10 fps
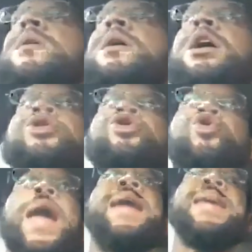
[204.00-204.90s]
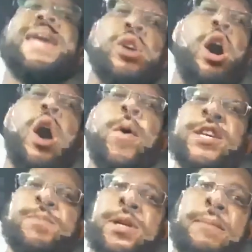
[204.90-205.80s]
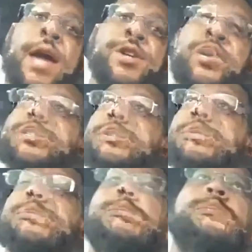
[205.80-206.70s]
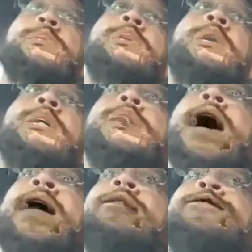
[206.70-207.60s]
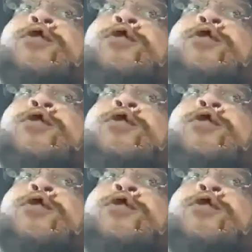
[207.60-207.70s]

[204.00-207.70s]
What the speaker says: major issue. Like, for example, there are